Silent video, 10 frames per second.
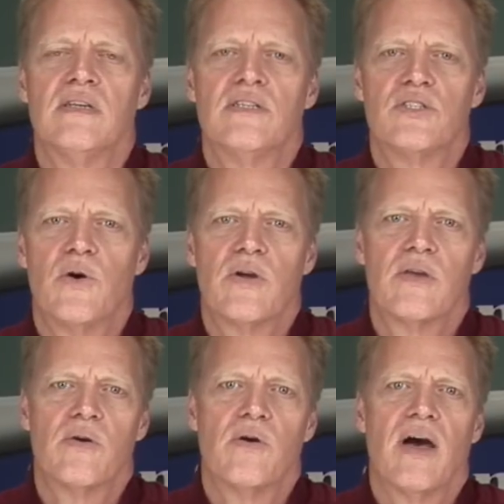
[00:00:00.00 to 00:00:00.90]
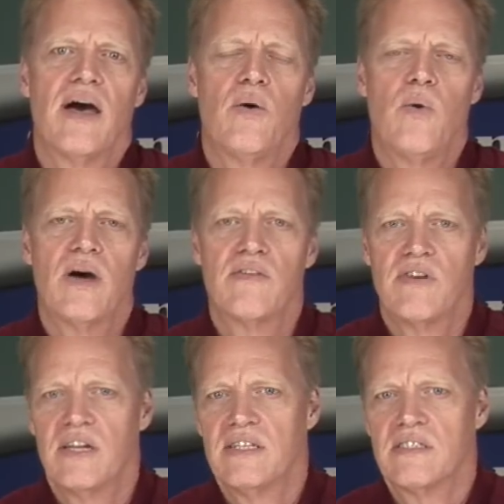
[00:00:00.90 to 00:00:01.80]
showing you how wide of a
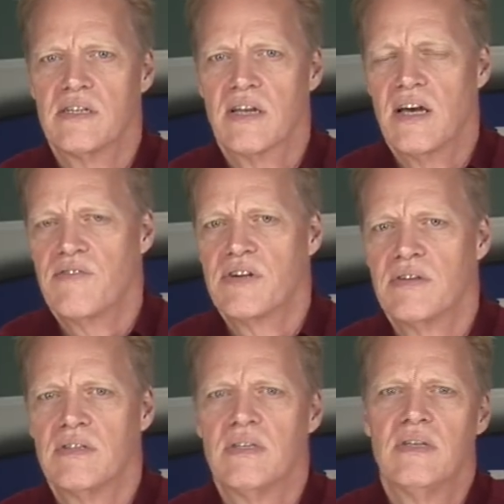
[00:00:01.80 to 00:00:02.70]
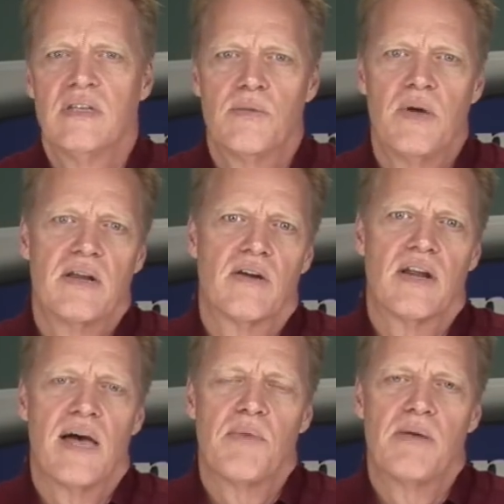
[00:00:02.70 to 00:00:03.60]
lens it'll cover, depending on
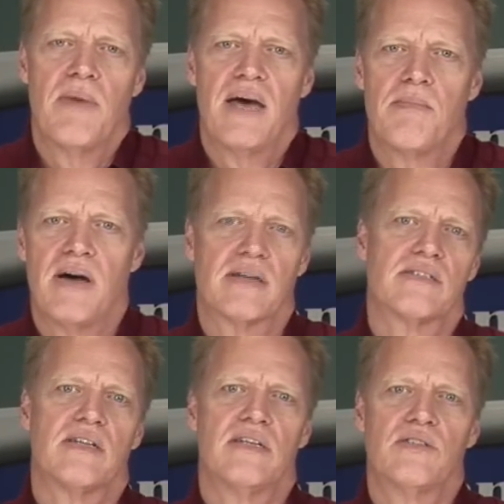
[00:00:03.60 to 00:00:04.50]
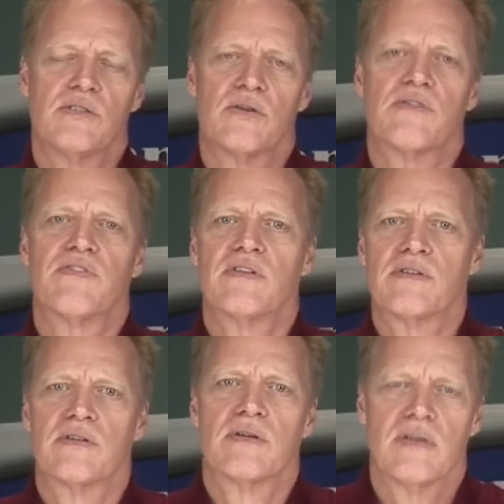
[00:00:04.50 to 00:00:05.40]
how many matte box stages or
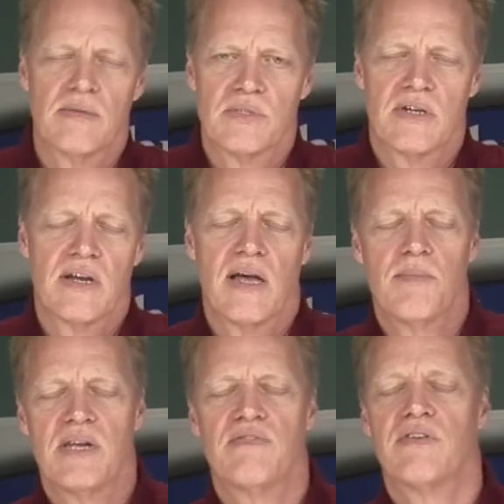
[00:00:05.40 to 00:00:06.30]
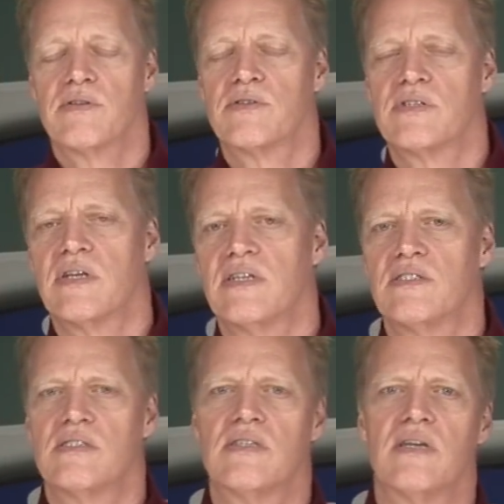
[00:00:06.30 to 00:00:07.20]
how many filter
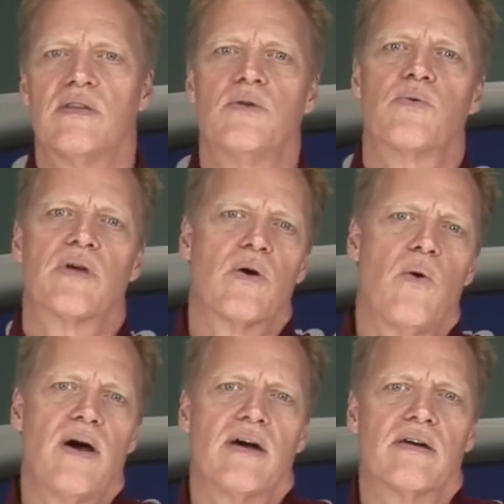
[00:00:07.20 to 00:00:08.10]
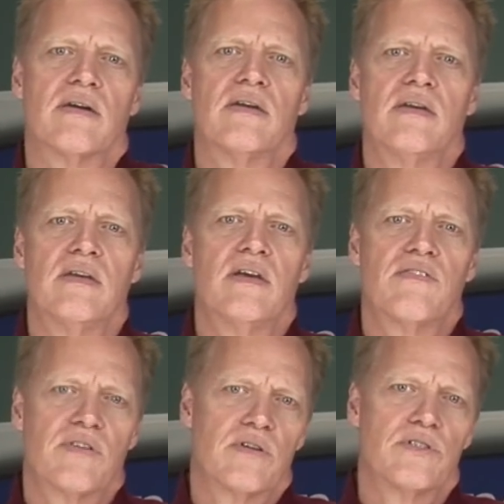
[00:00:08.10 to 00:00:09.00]
stages that you require
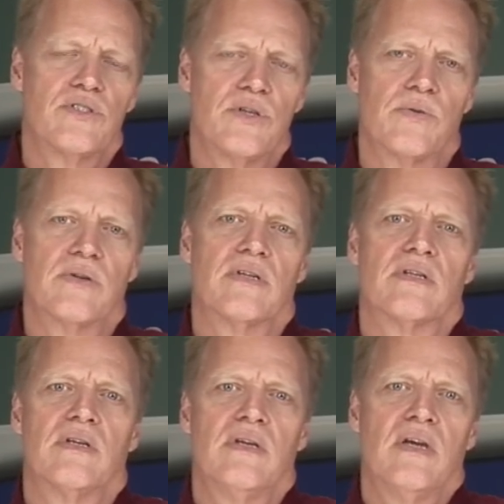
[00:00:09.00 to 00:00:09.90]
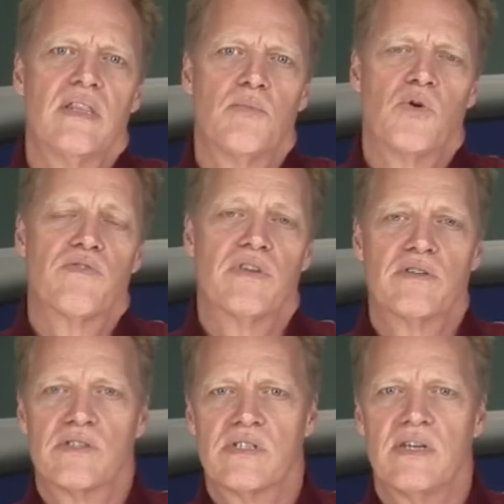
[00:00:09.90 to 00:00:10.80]
for your shoot. The more
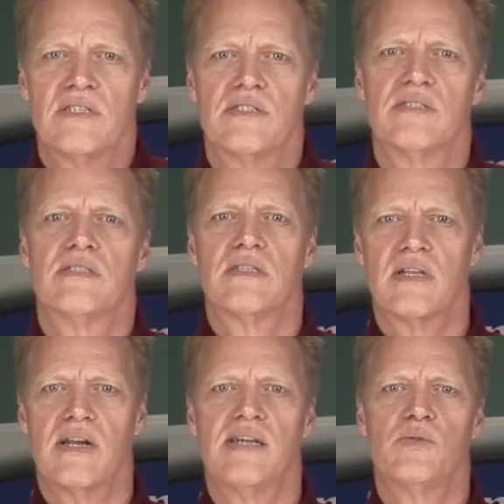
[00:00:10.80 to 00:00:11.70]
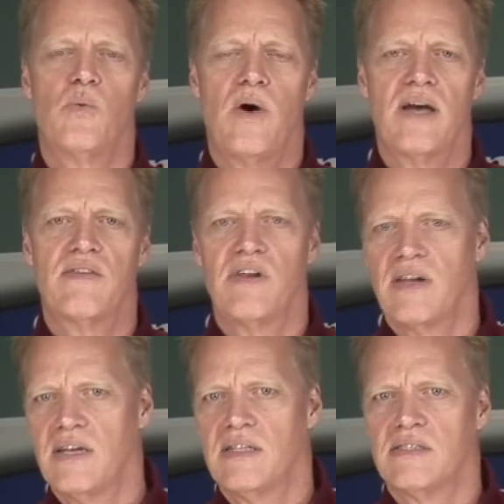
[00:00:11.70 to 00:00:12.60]
filter stages, the less wide of a
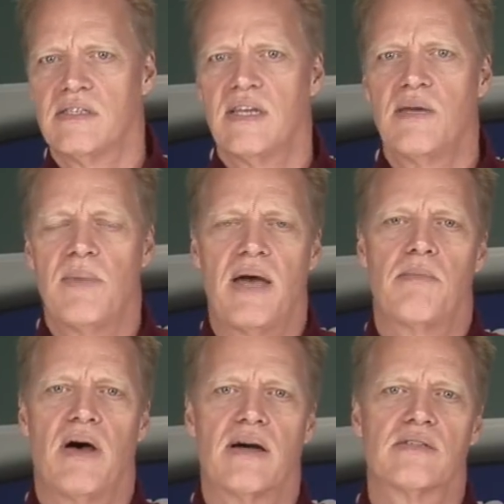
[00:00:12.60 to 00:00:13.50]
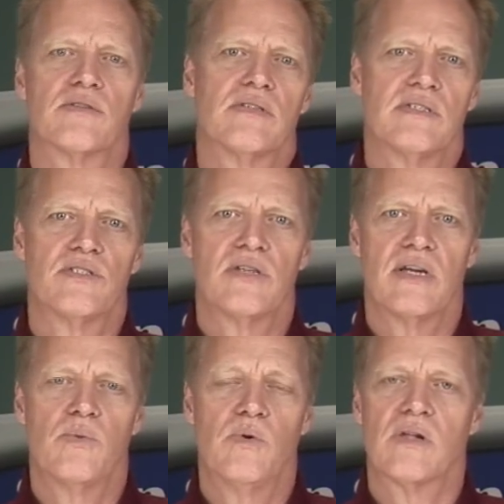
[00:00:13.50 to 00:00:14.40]
lens any matte box or
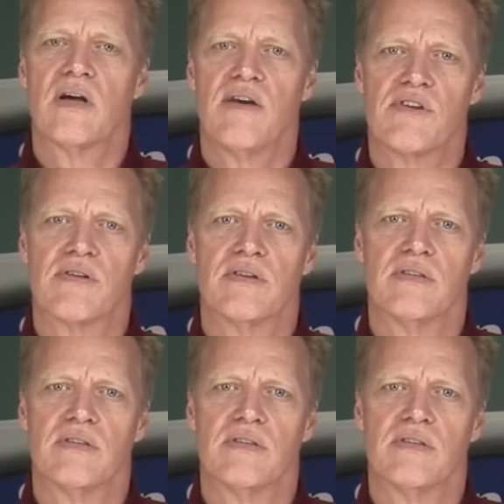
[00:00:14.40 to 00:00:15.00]
sunshade will cover.